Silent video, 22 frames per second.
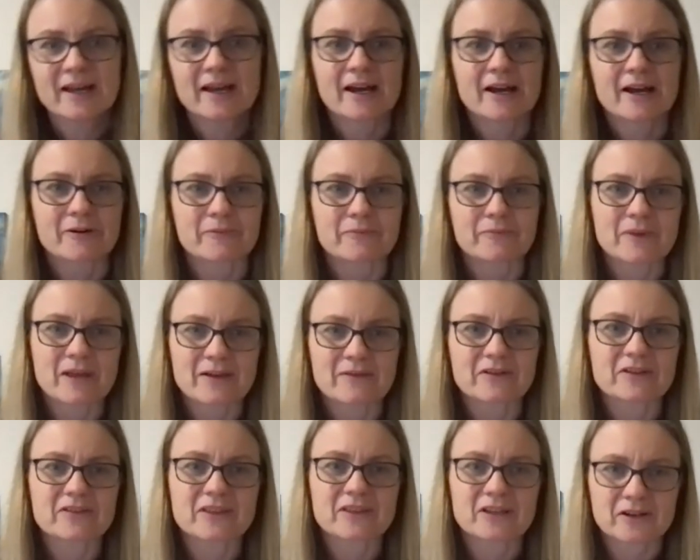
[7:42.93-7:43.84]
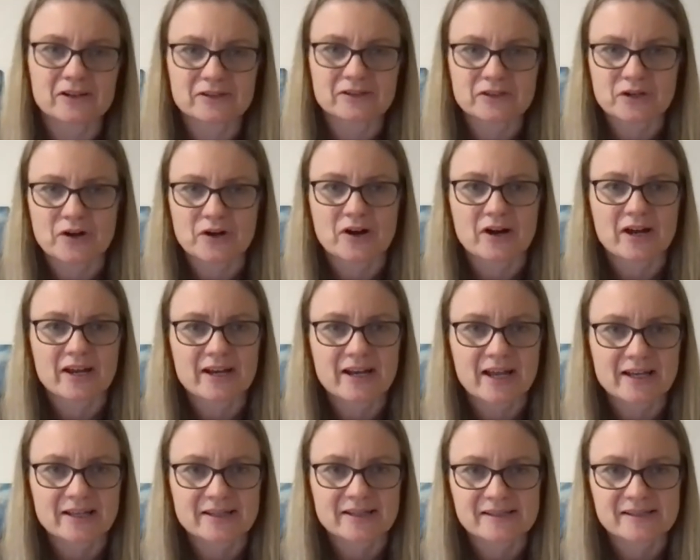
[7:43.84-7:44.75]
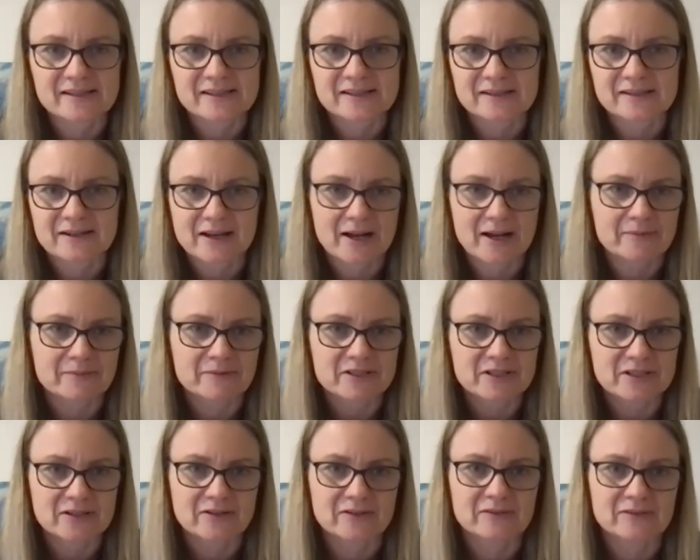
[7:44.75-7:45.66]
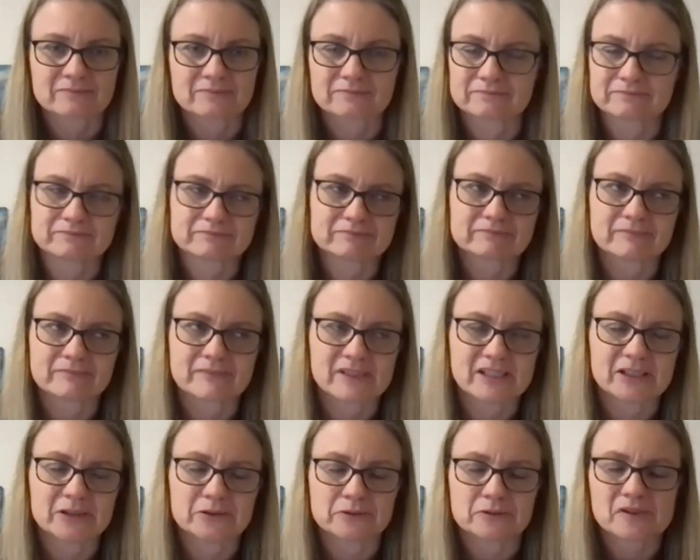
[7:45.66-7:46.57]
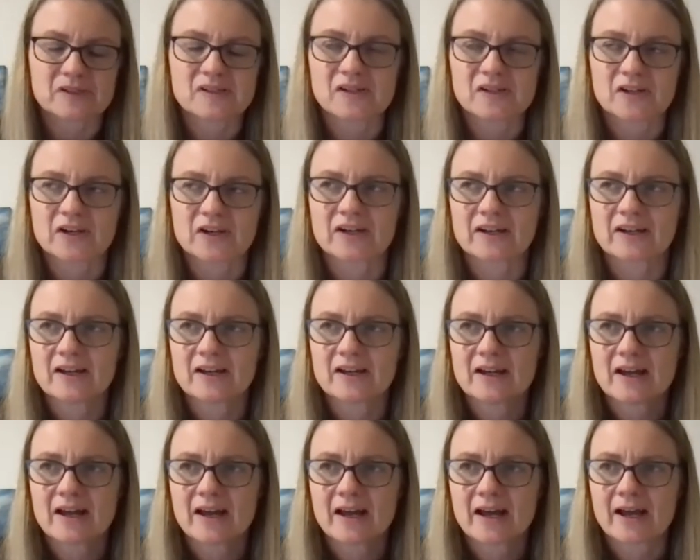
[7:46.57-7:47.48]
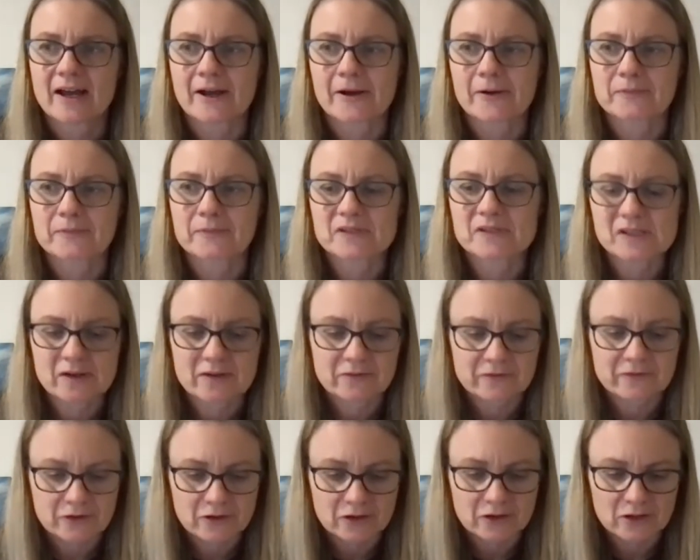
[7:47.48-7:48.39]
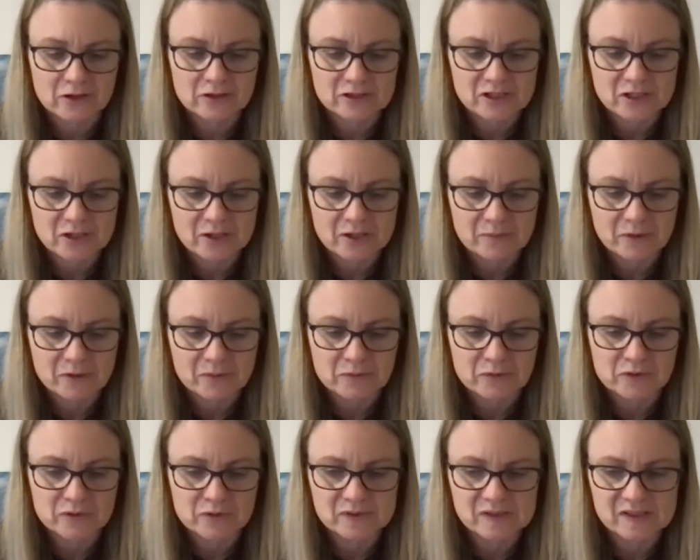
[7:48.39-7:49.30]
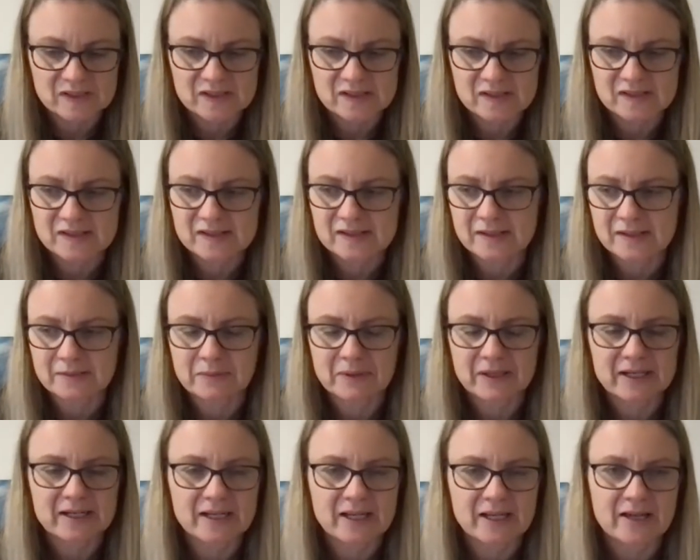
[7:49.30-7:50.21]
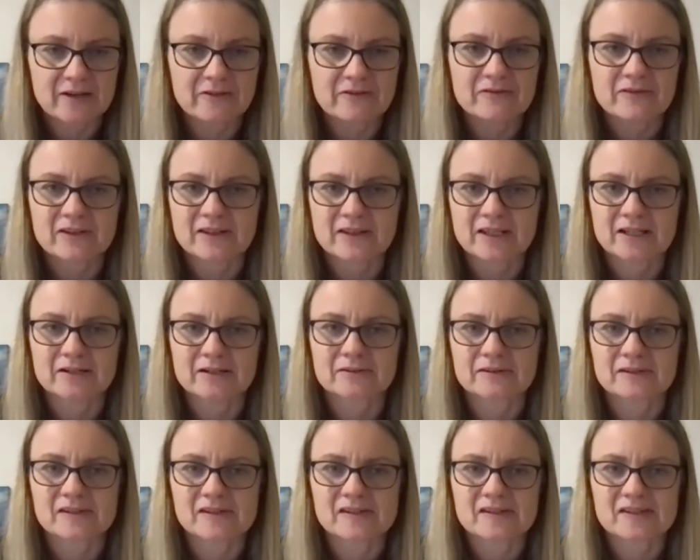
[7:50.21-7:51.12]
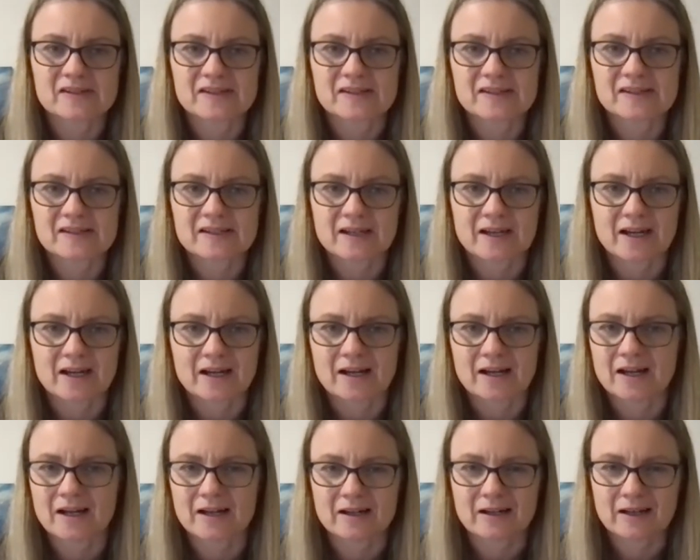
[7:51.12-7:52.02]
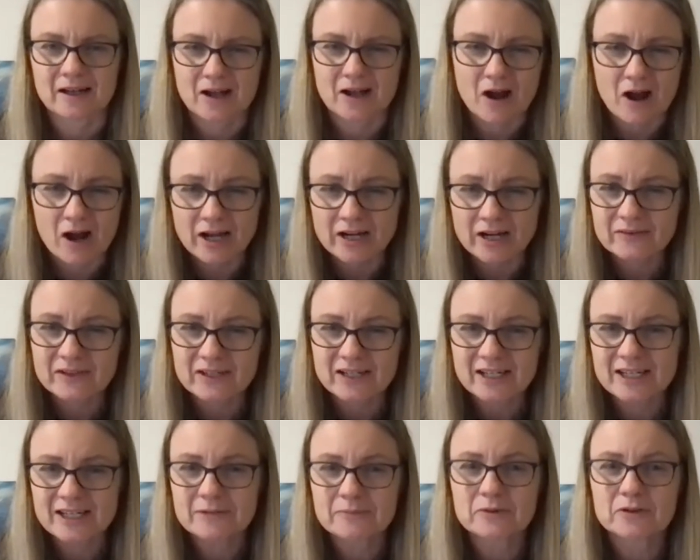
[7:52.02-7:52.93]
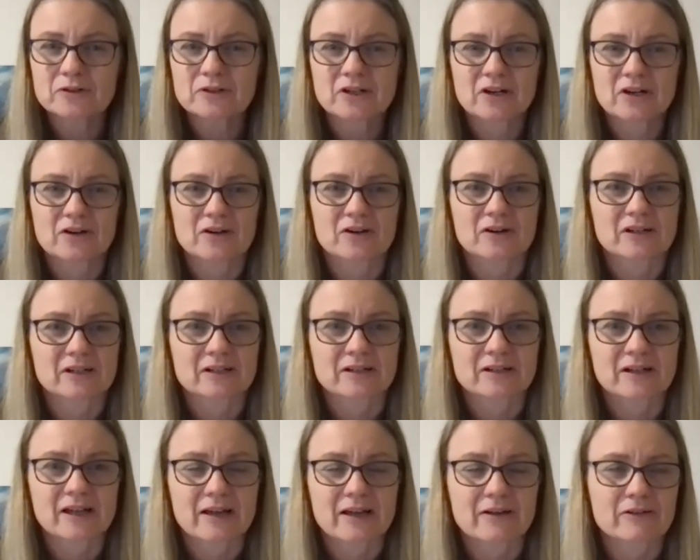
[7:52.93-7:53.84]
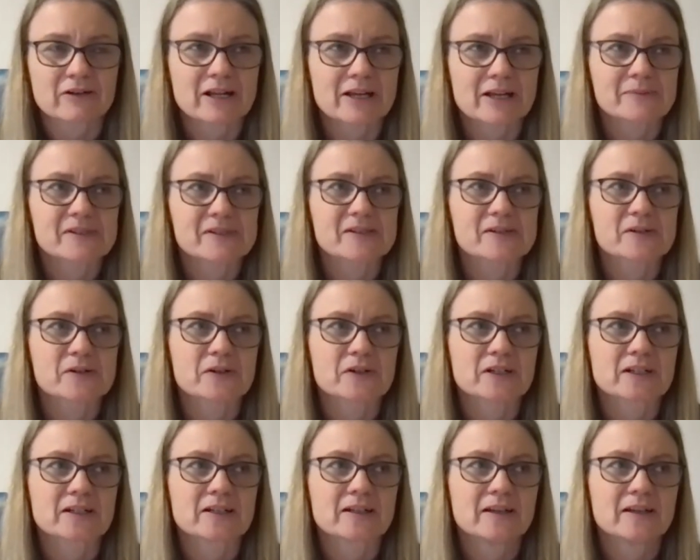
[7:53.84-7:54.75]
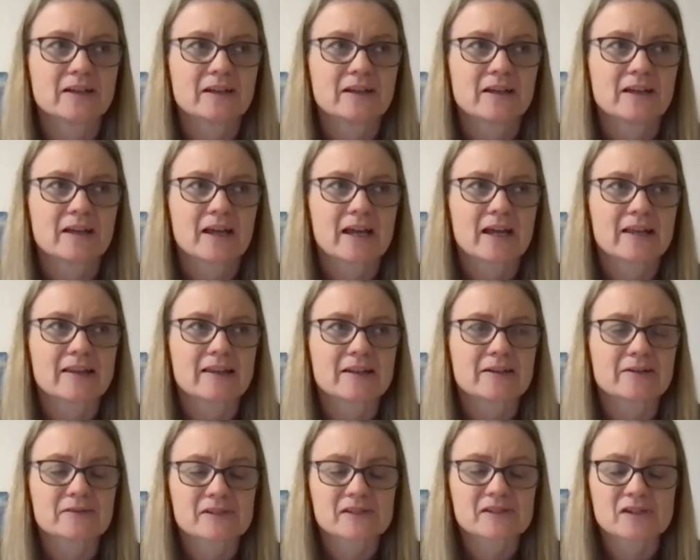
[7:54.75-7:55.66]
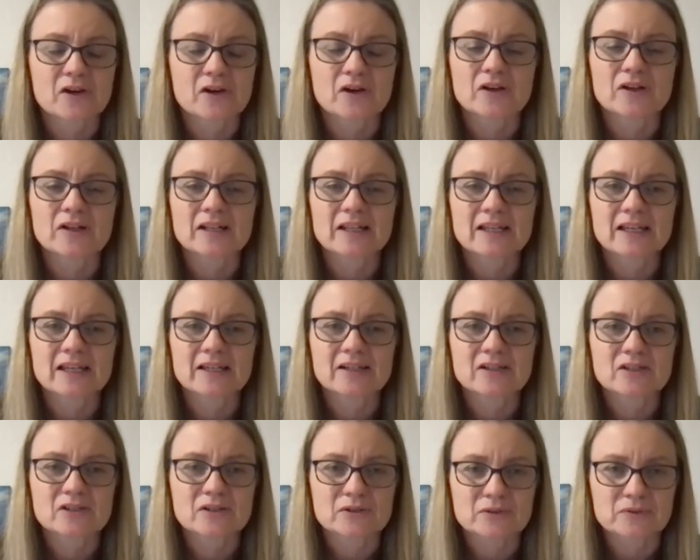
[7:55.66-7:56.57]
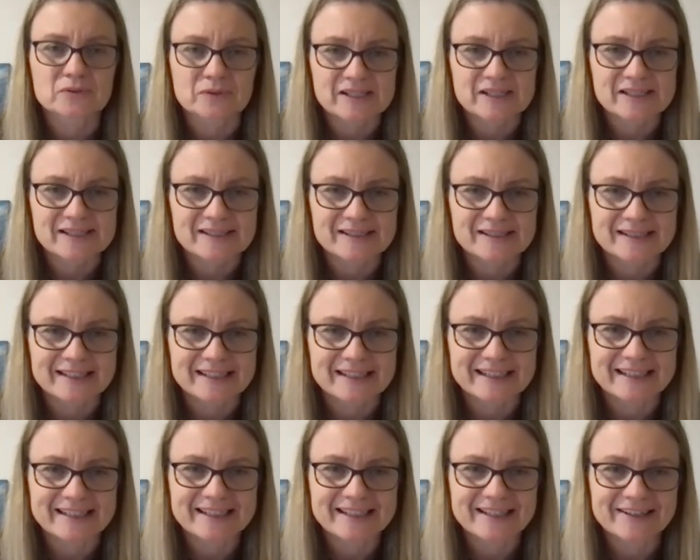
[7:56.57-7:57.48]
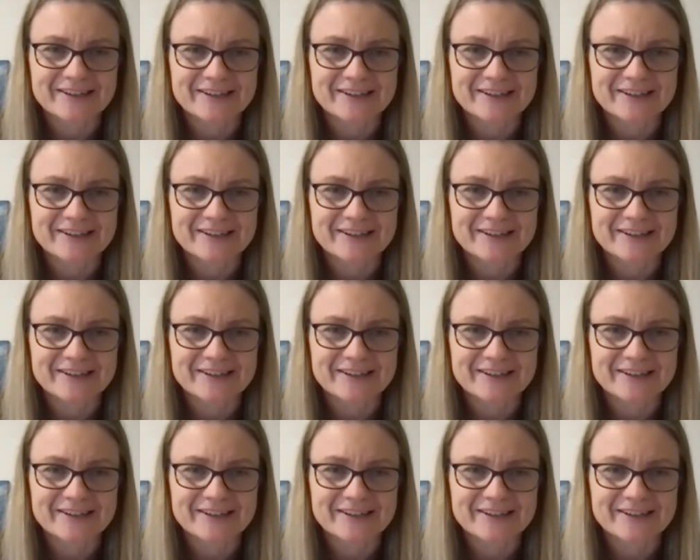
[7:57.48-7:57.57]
Everything I tried has come to nil. So for a long time, my book was just a PDF, and then it was just a kind of an ebook on Amazon, and then it was only until recently